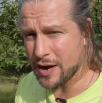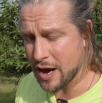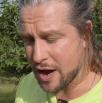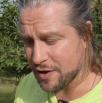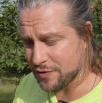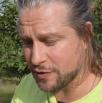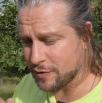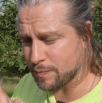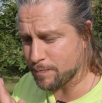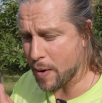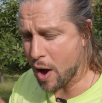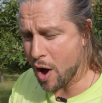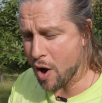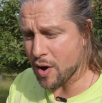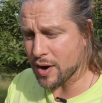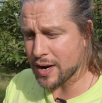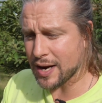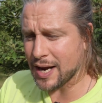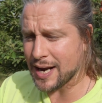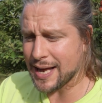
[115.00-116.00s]
a
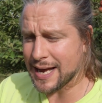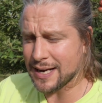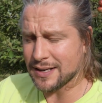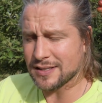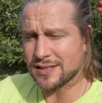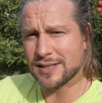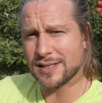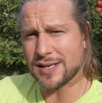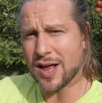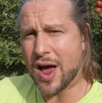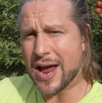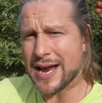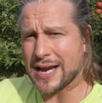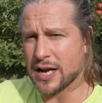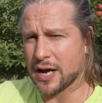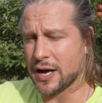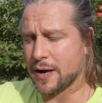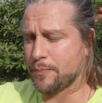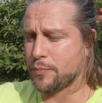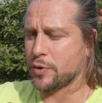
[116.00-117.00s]
sparkling
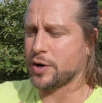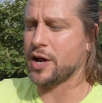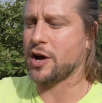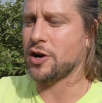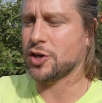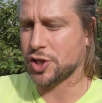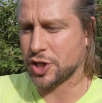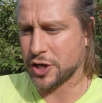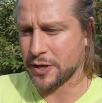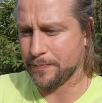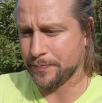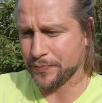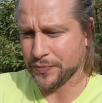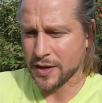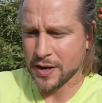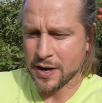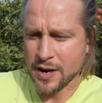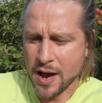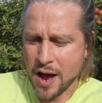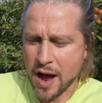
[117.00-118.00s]
cider production
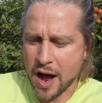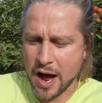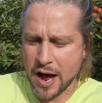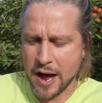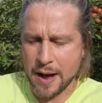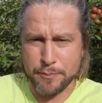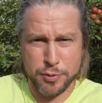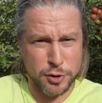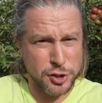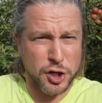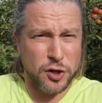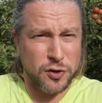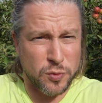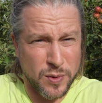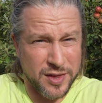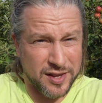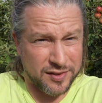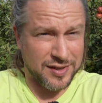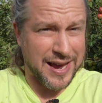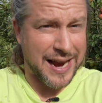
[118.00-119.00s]
uh, produced
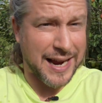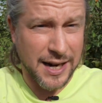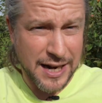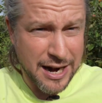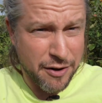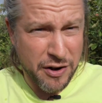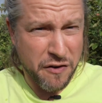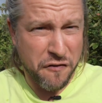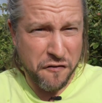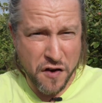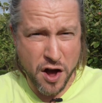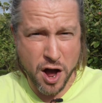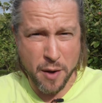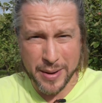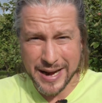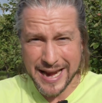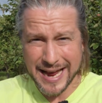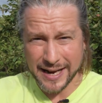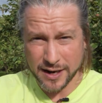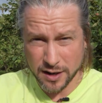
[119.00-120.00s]
with a secondary
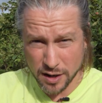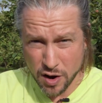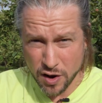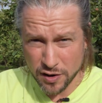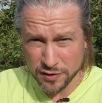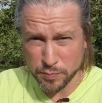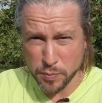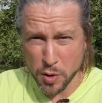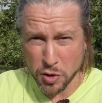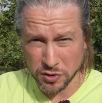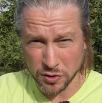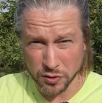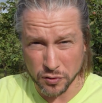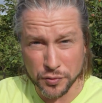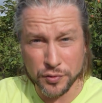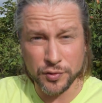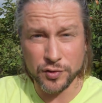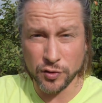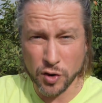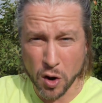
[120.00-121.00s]
ferment in glass
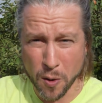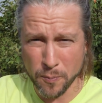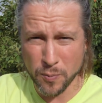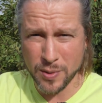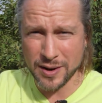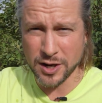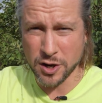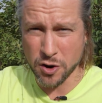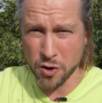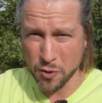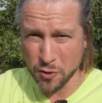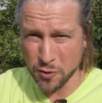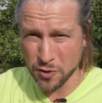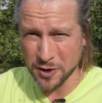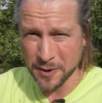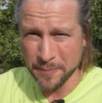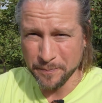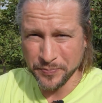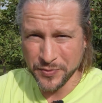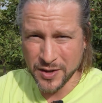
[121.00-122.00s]
bottles stopped with cork
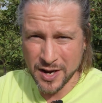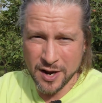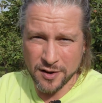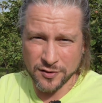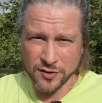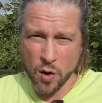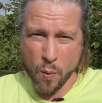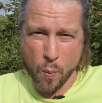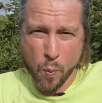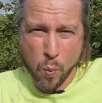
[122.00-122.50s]
to